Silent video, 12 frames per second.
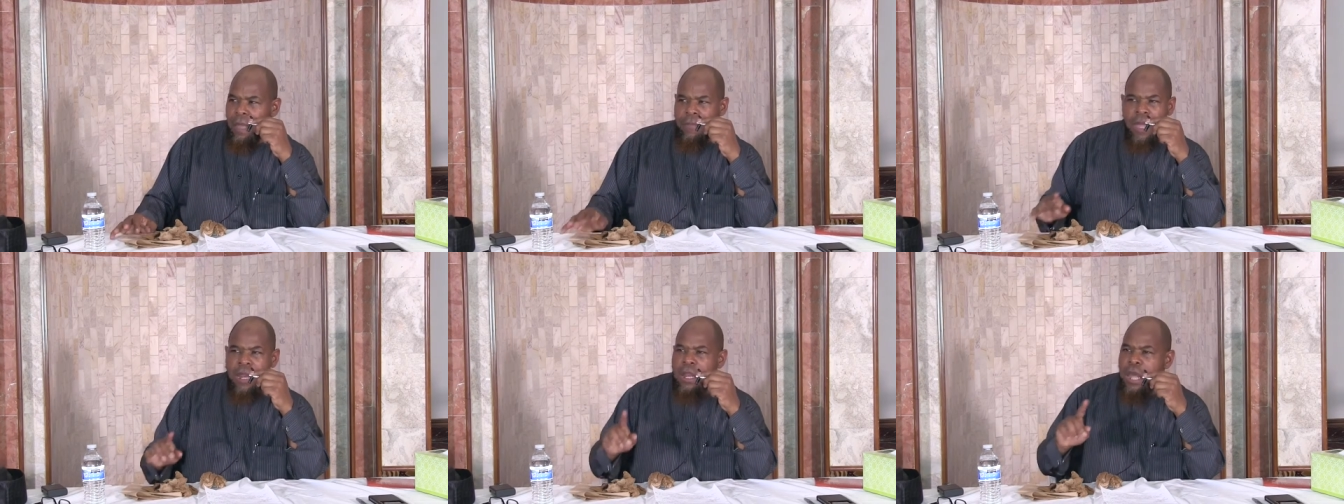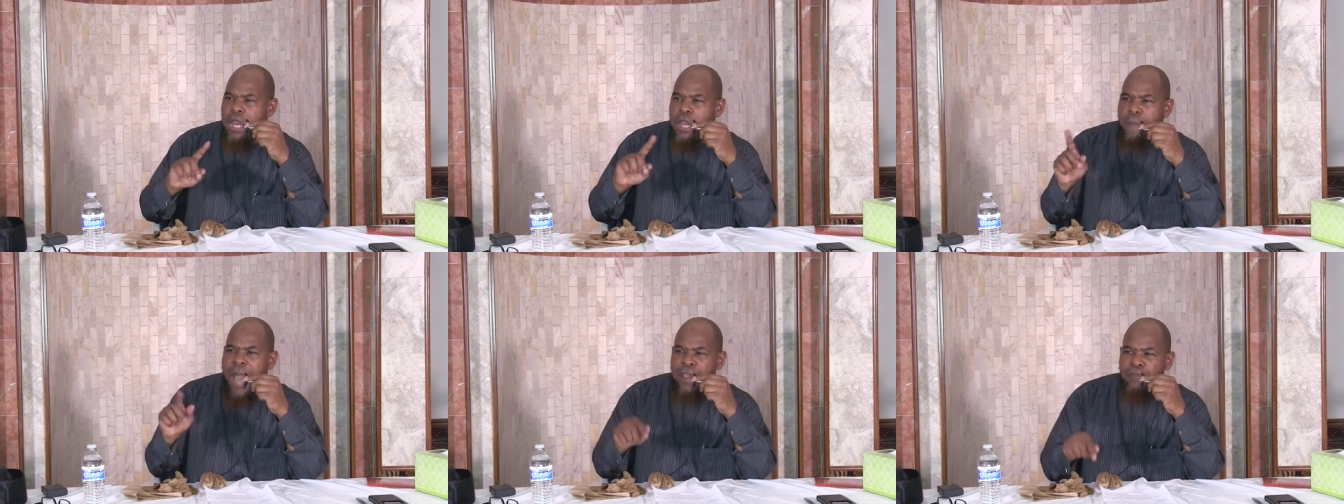I'm not going to let
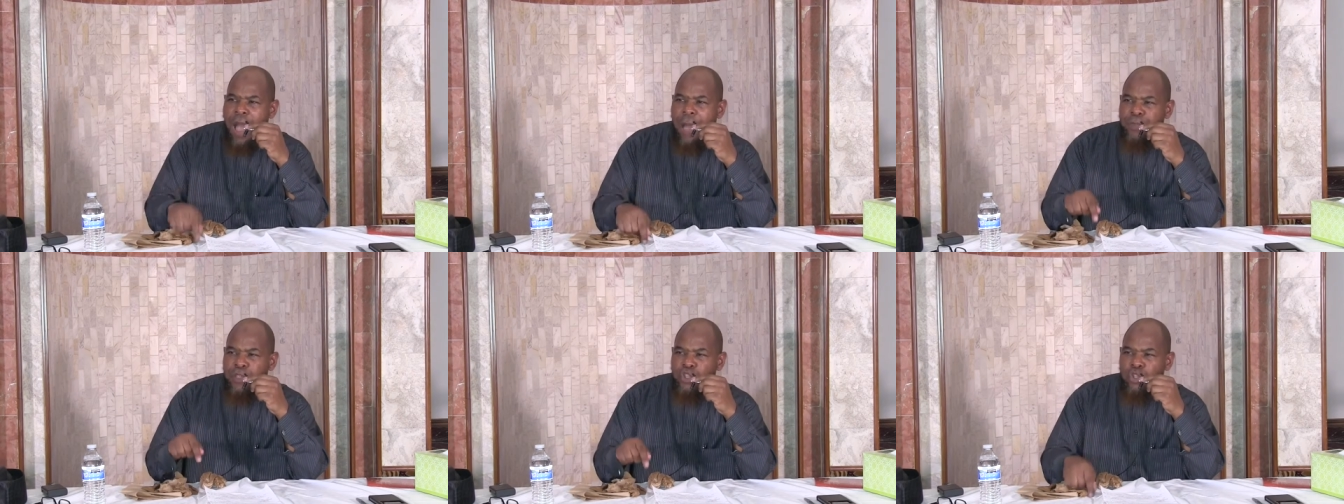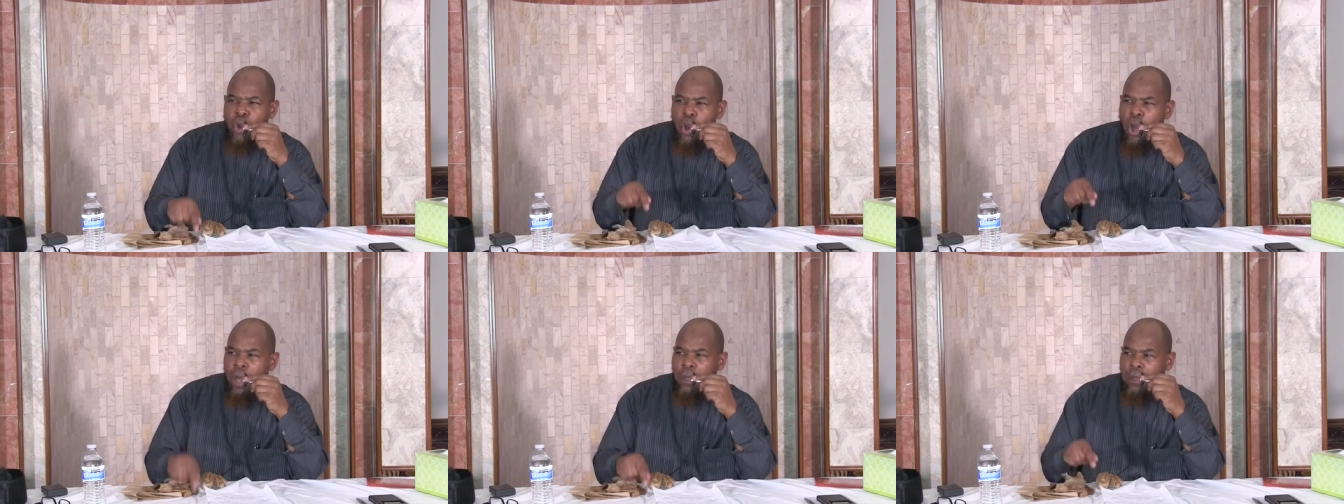anybody rob the
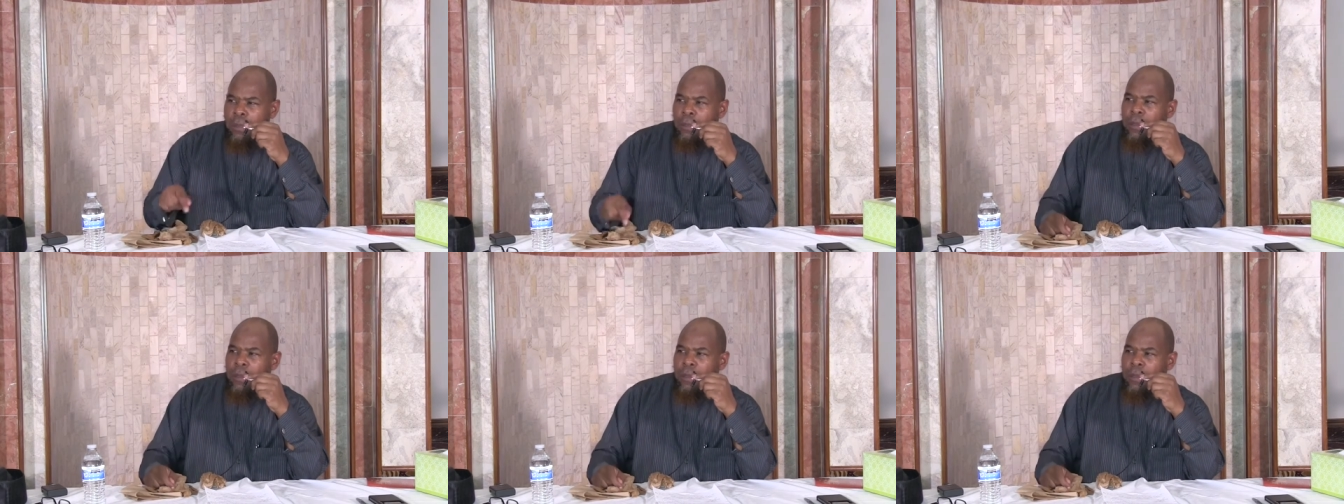store.